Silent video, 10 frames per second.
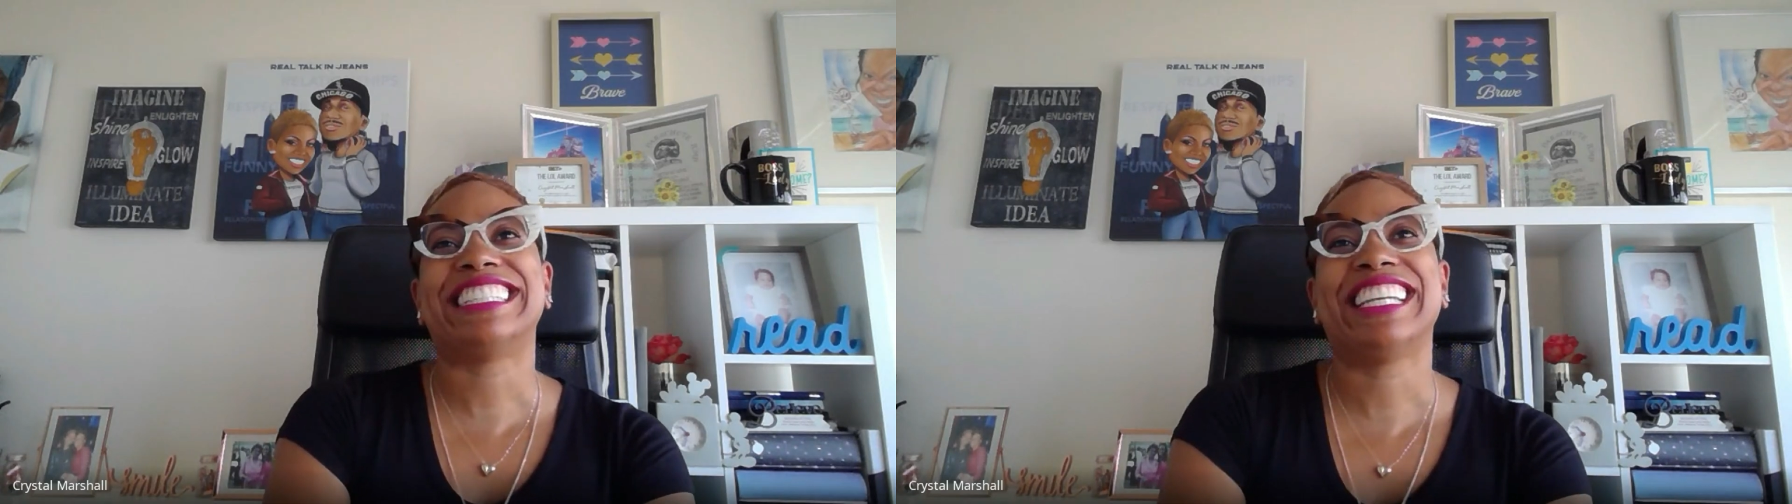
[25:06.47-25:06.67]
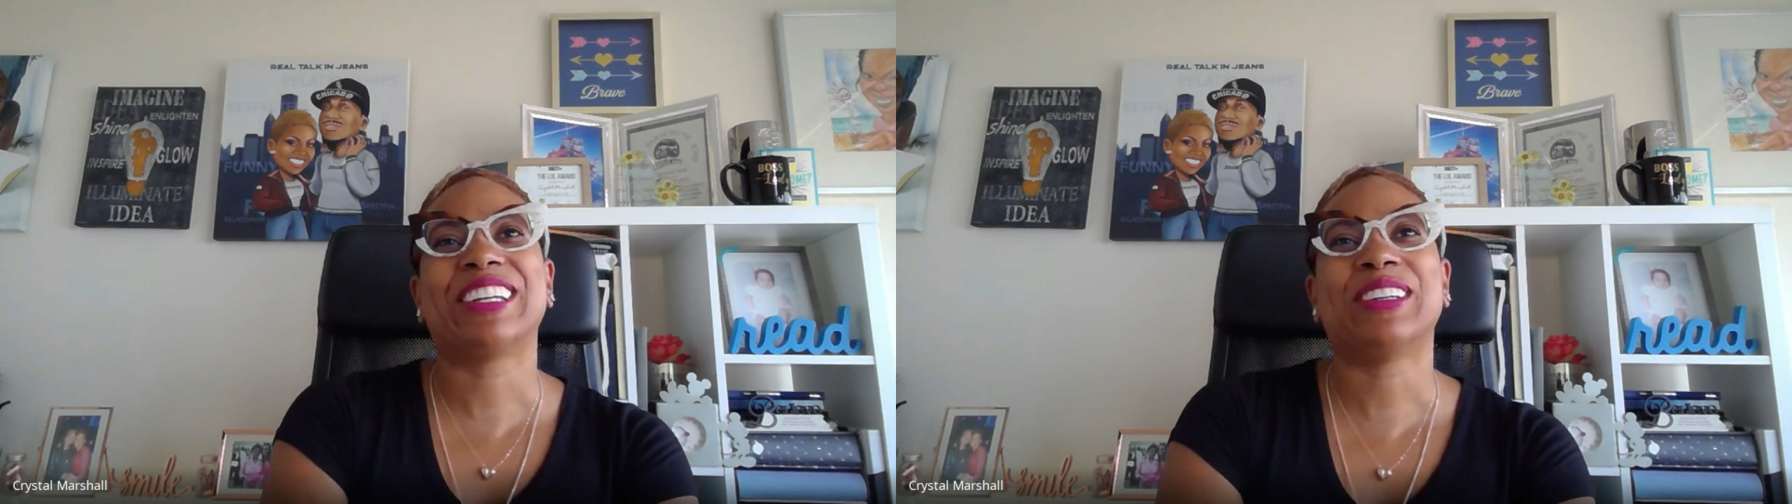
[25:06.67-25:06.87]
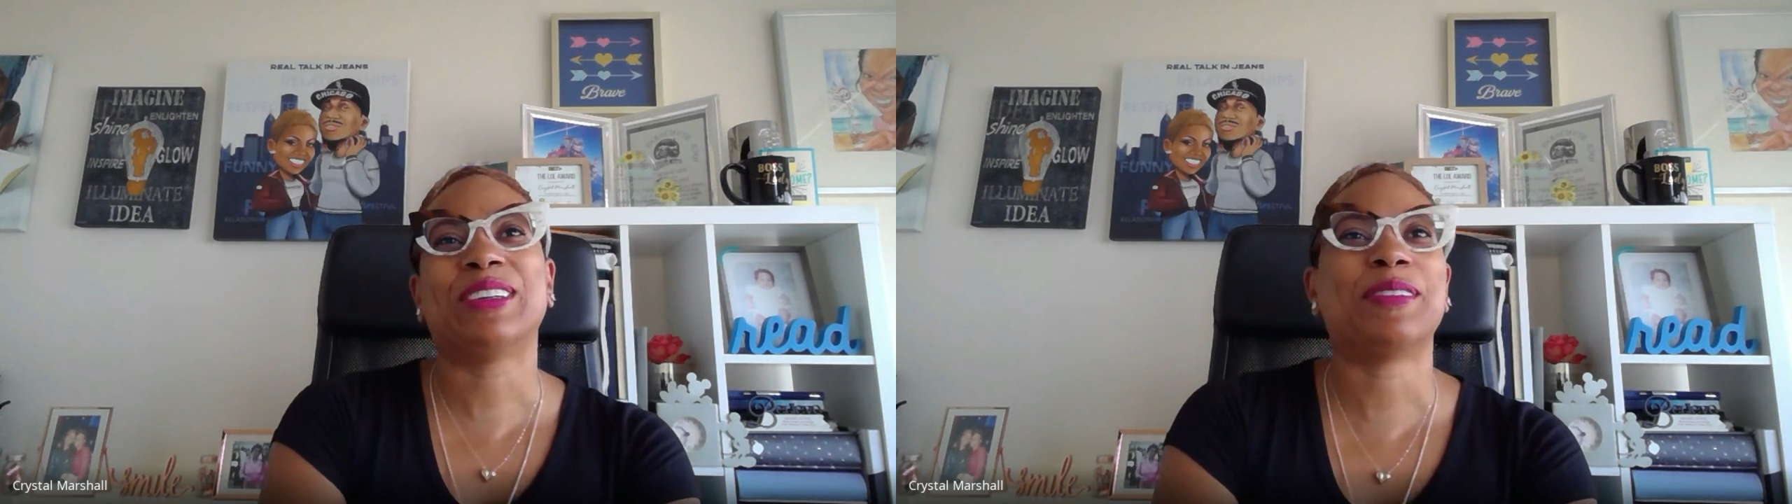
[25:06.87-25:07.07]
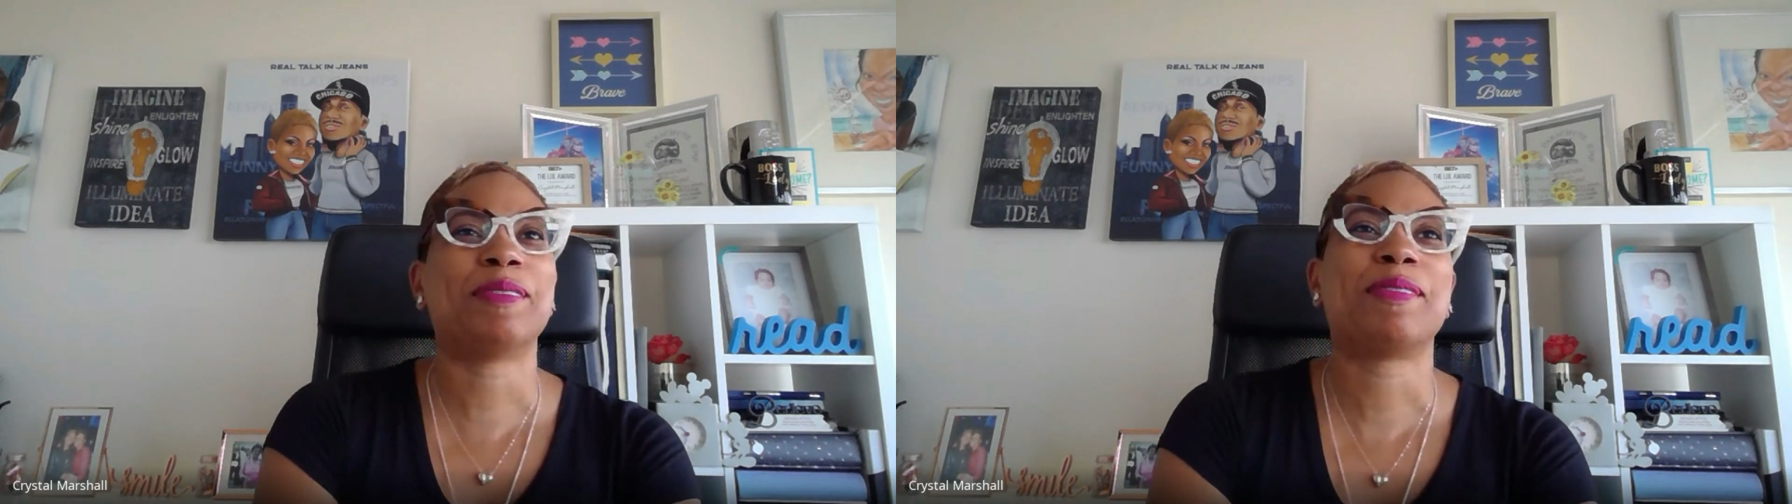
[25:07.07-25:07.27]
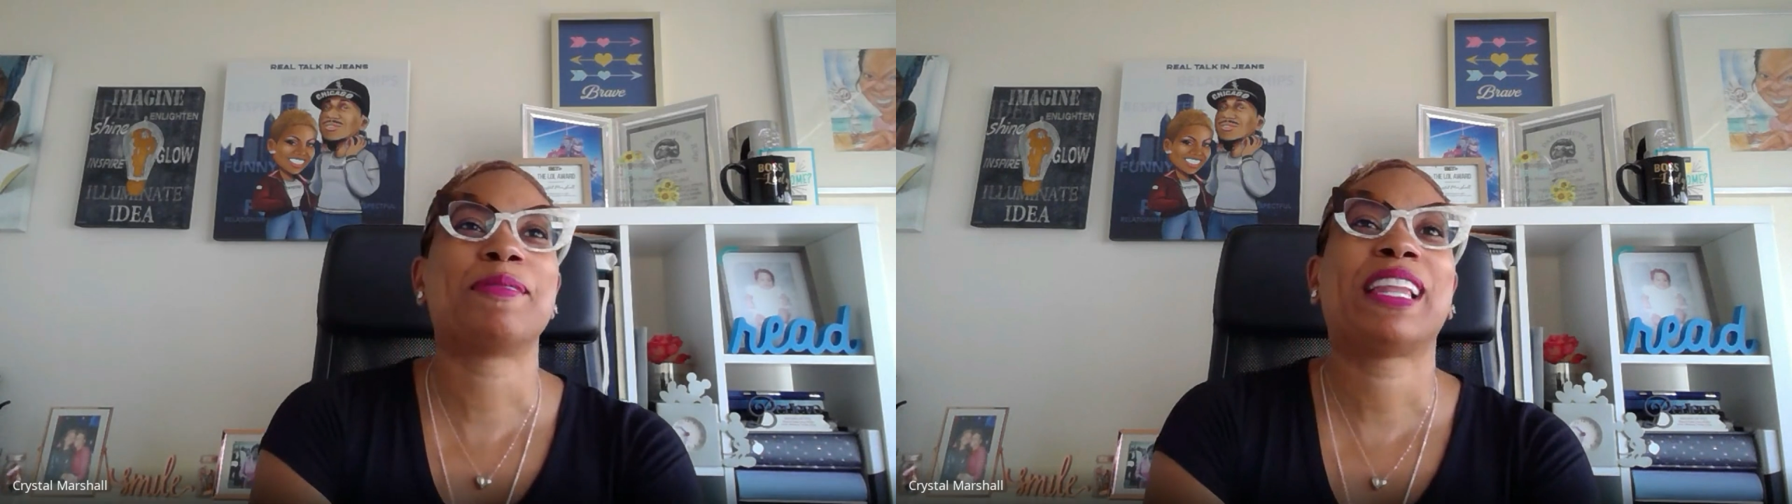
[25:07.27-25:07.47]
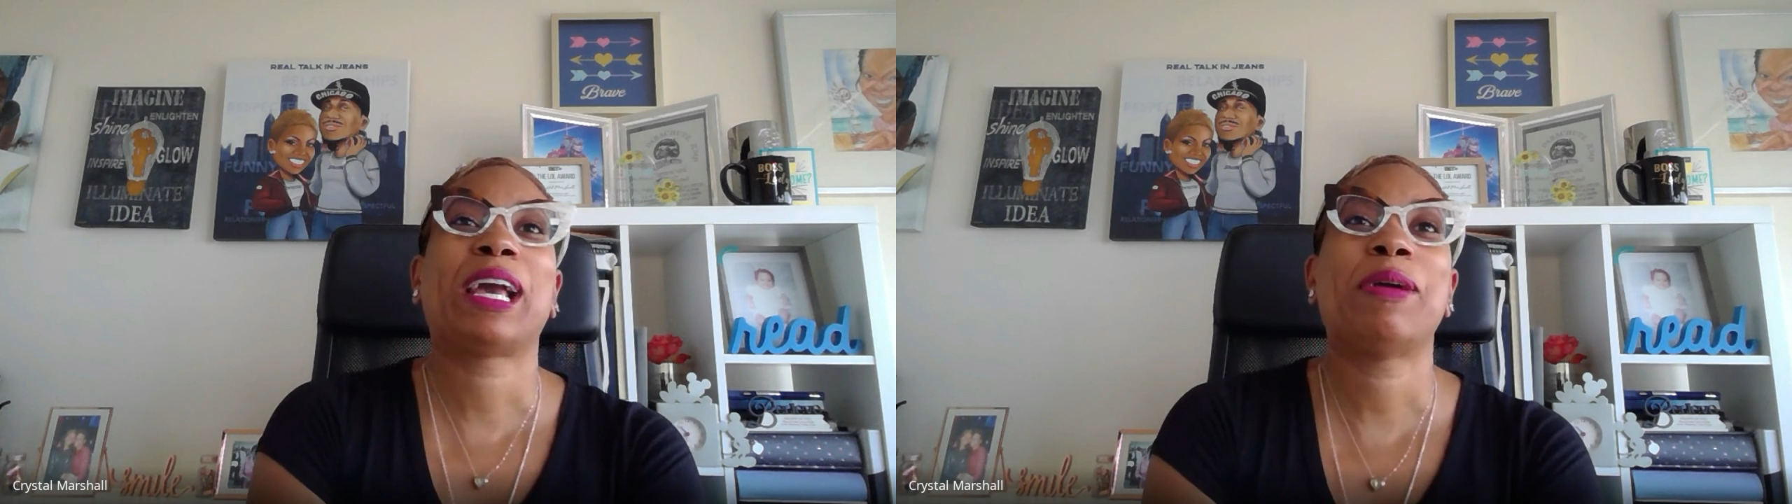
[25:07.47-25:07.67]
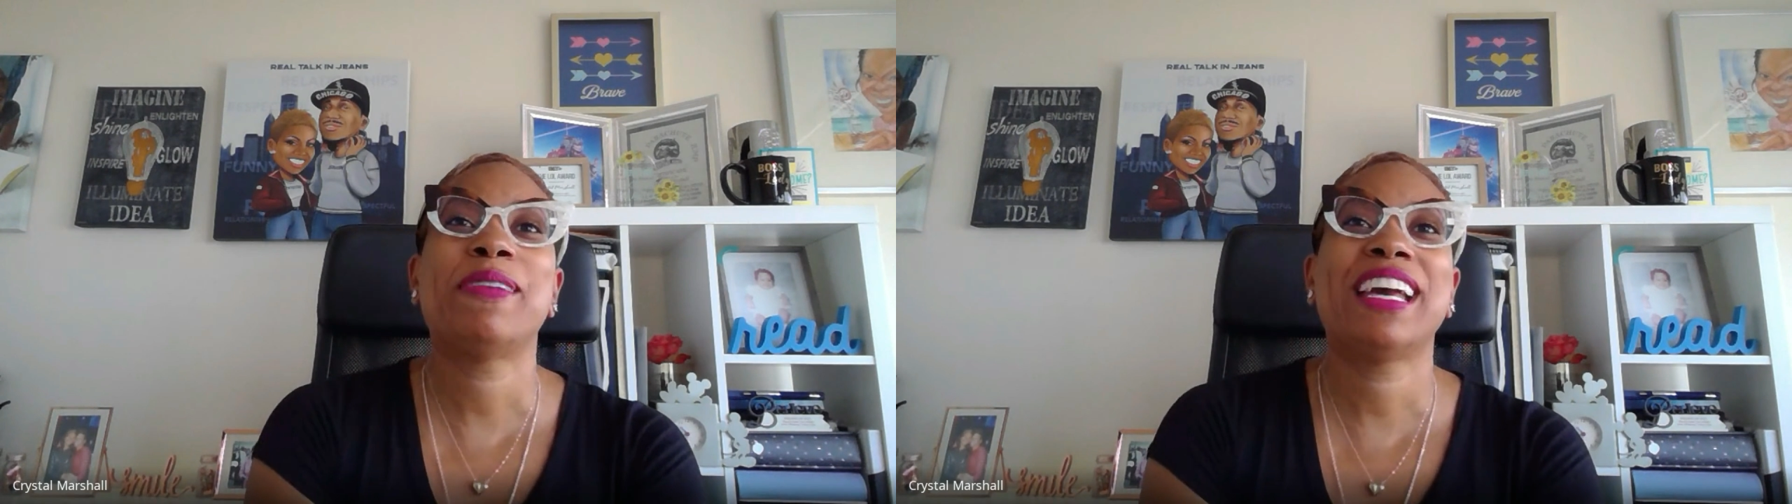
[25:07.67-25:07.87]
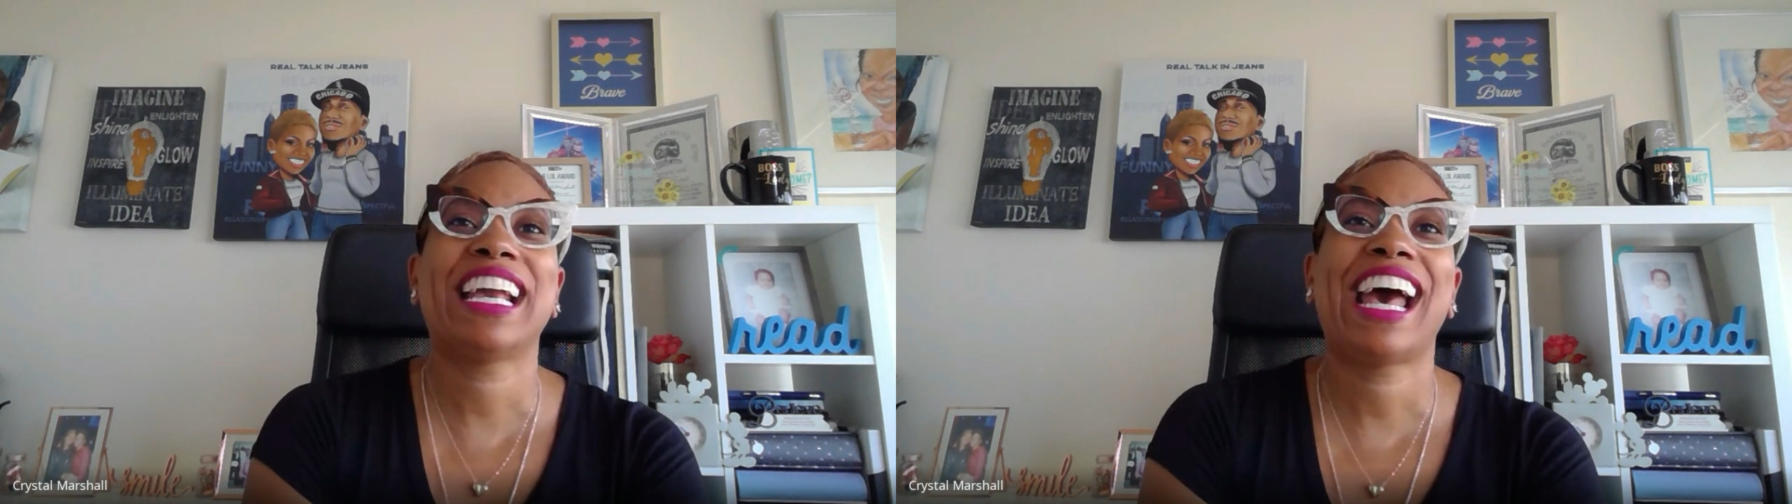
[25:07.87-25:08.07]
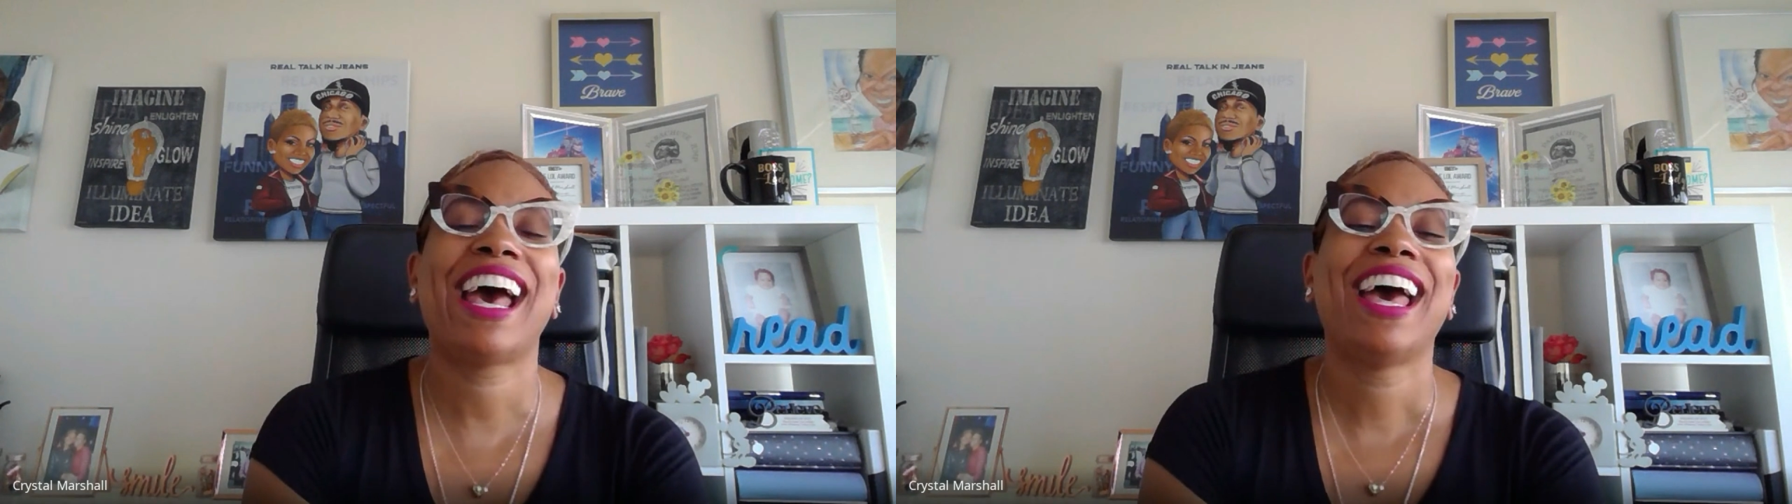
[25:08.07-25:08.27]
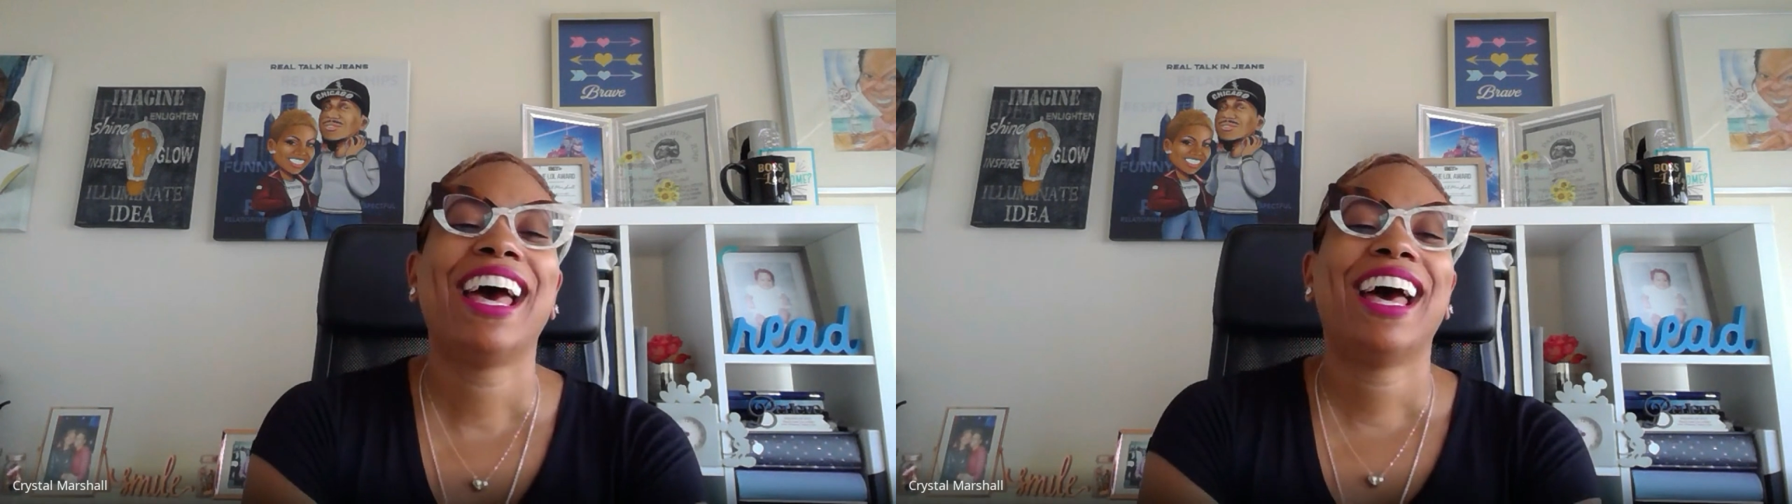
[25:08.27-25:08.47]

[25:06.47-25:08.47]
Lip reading: tickled when people are like, oh my God.